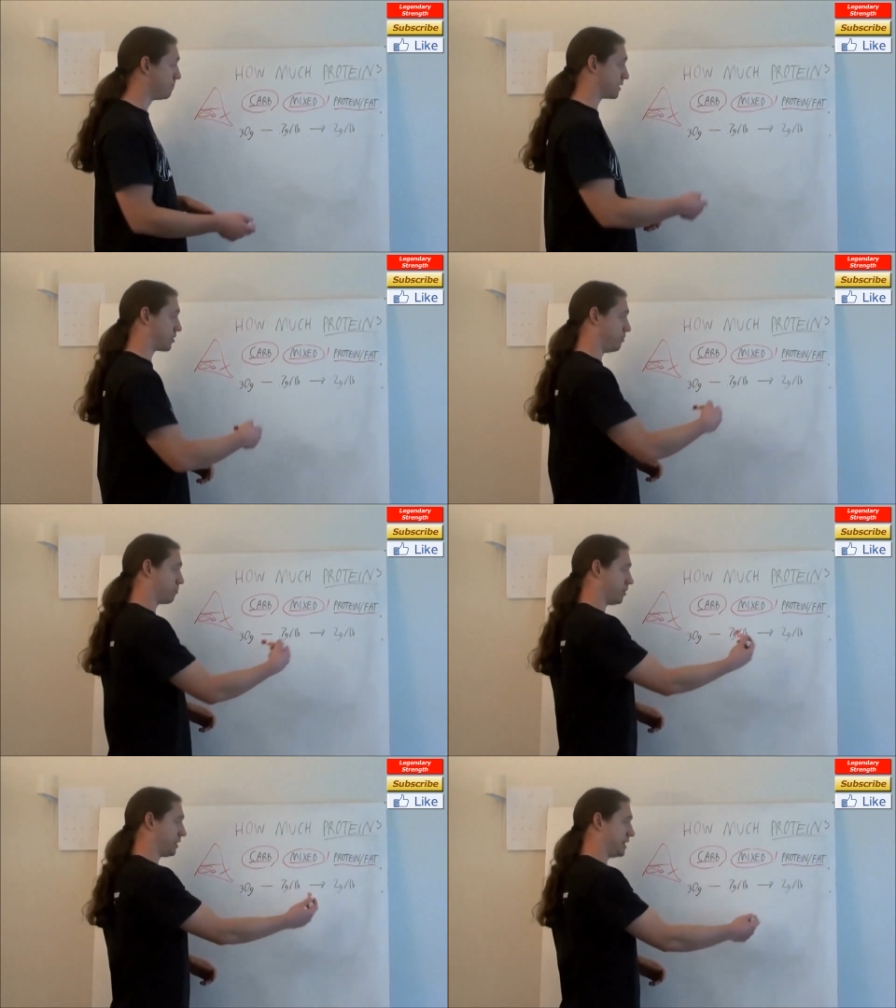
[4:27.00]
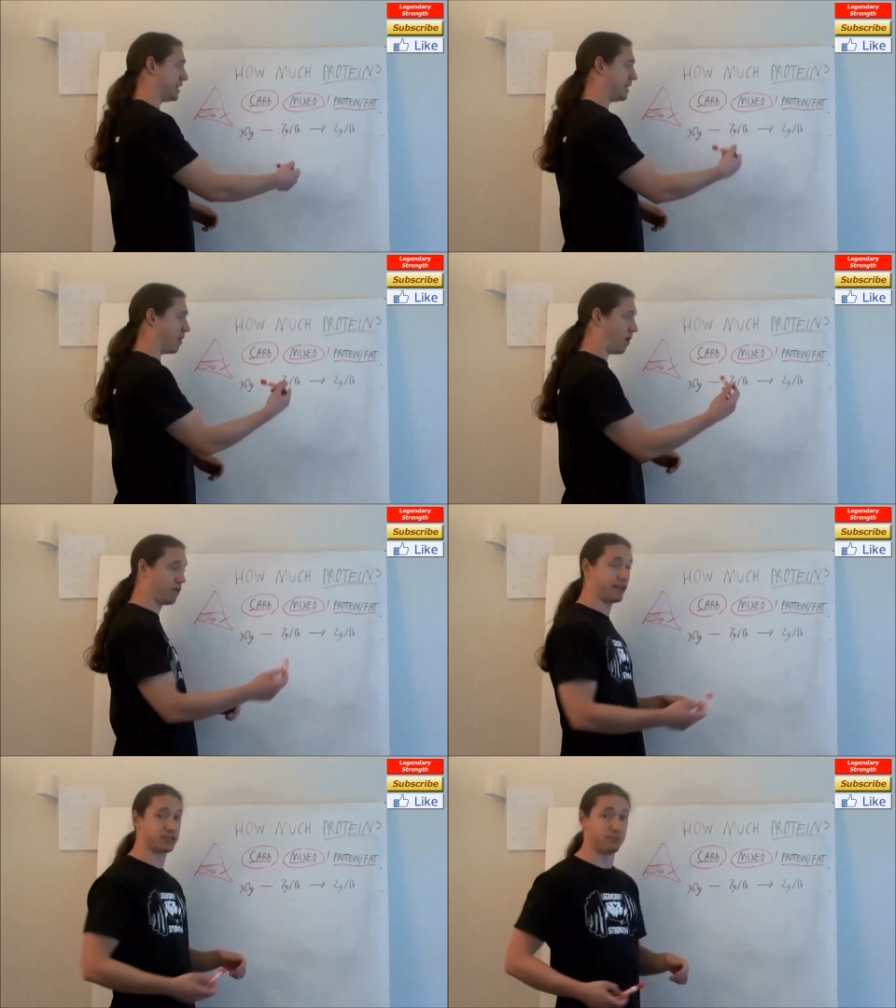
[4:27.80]
But do you really need
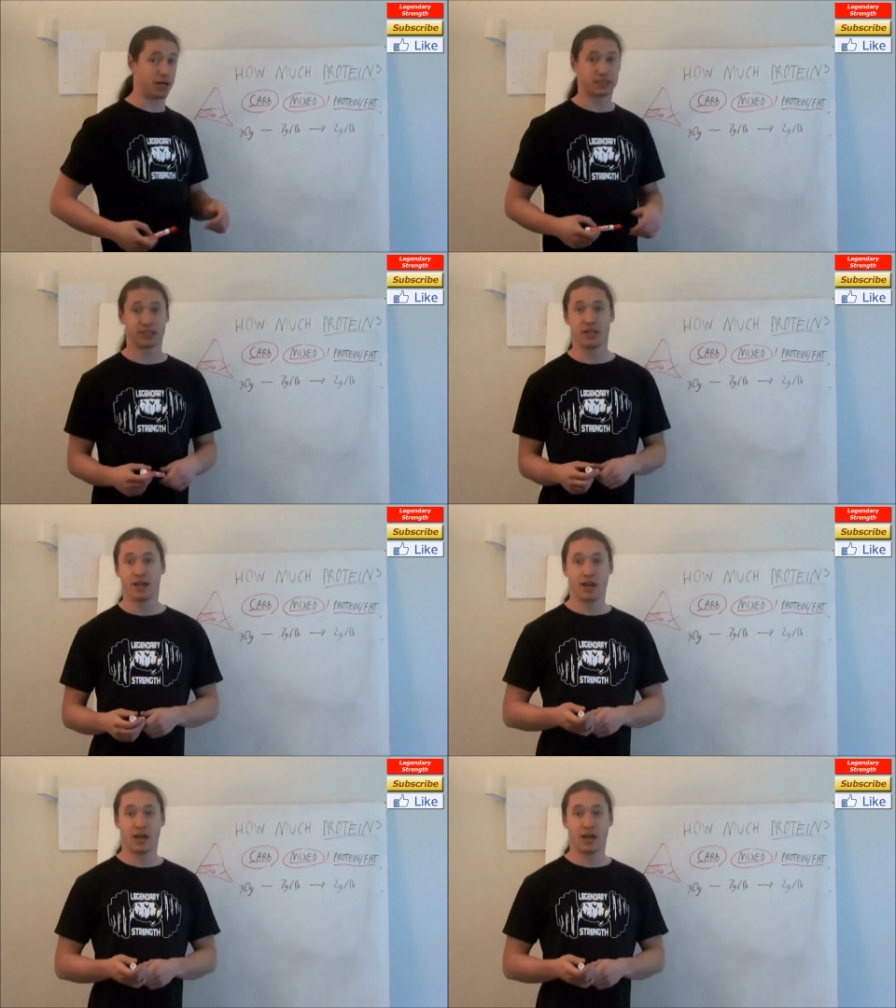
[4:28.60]
all this much?